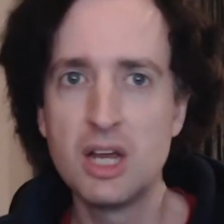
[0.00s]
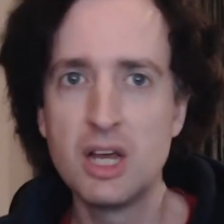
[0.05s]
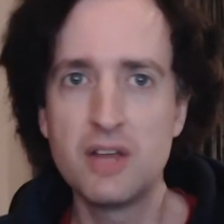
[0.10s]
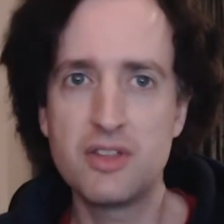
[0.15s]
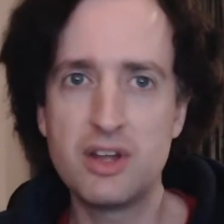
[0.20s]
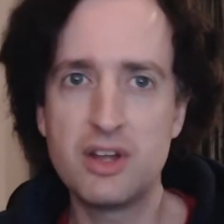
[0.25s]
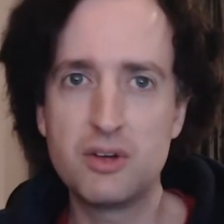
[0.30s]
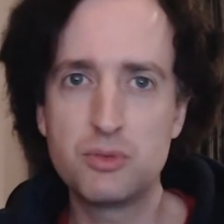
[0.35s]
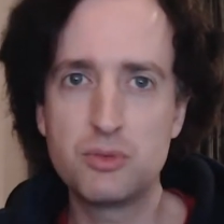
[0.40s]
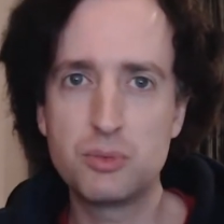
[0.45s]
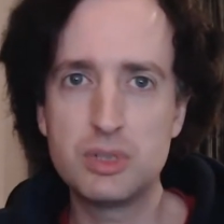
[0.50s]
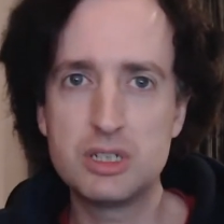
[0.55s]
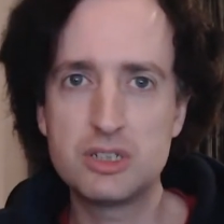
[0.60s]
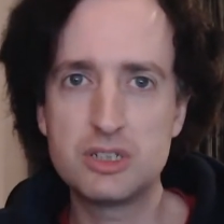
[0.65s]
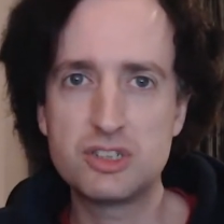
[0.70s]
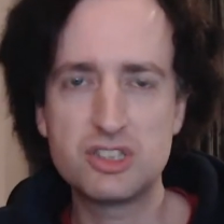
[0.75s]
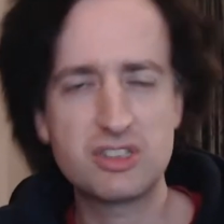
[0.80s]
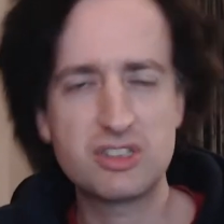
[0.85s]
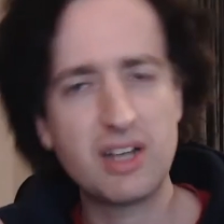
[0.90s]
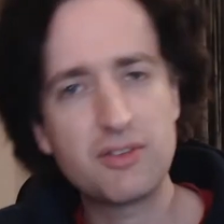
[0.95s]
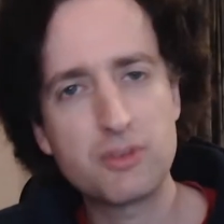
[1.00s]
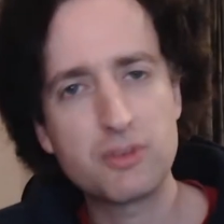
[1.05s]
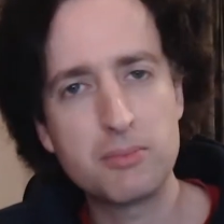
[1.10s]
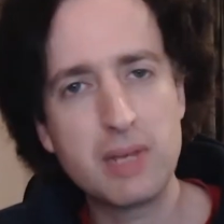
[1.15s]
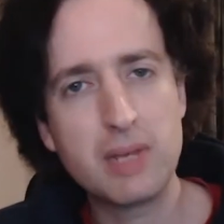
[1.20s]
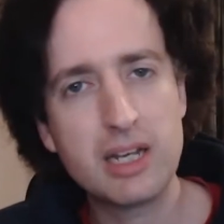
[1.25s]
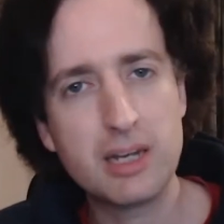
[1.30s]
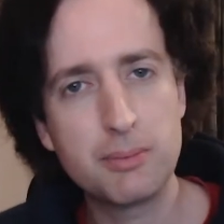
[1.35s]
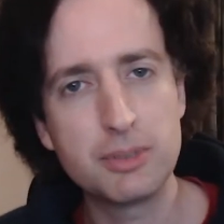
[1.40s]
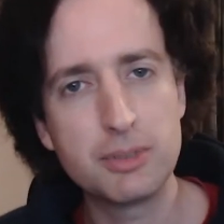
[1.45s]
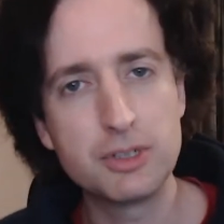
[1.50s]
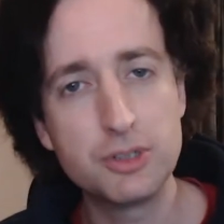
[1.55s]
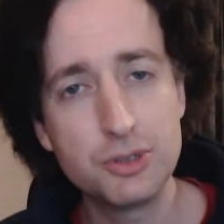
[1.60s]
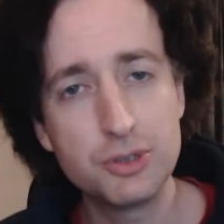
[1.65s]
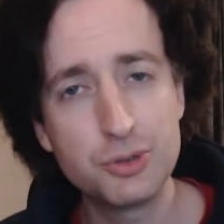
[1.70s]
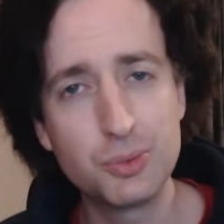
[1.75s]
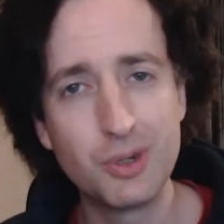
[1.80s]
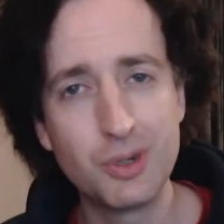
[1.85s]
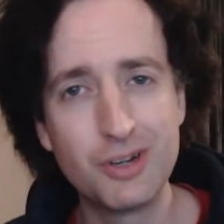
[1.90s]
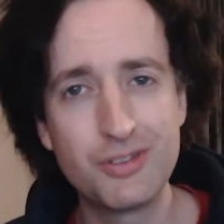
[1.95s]
then we just have to make up a
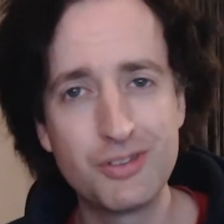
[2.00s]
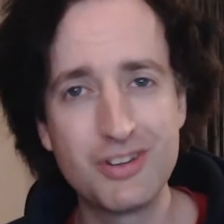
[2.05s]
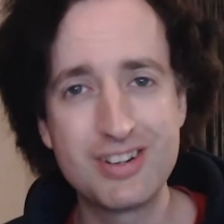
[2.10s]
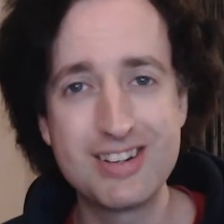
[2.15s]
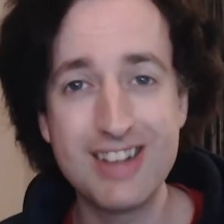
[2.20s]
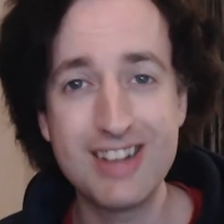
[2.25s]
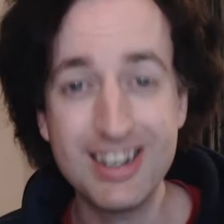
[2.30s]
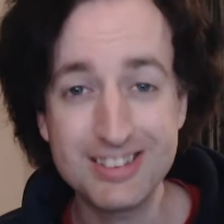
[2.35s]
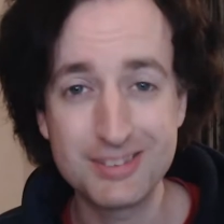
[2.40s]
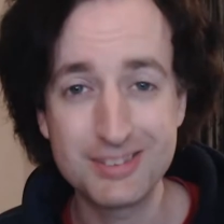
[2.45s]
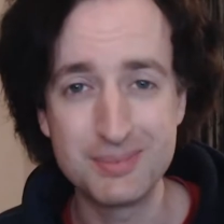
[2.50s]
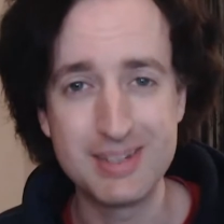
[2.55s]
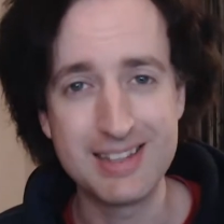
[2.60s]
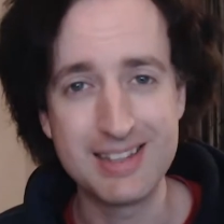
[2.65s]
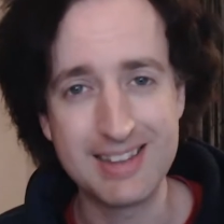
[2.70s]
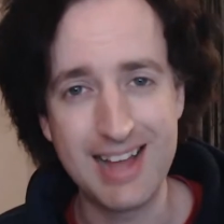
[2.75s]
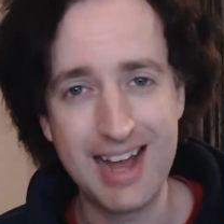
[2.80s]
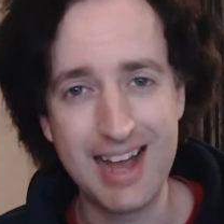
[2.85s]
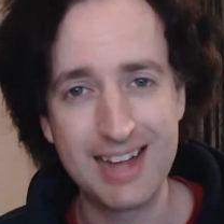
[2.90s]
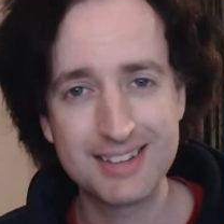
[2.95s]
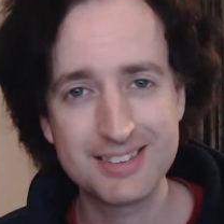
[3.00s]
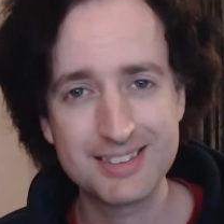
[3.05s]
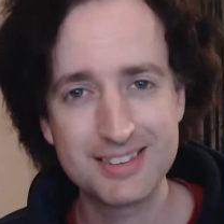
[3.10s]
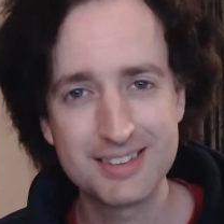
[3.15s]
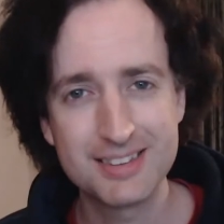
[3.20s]
new word that does mean that.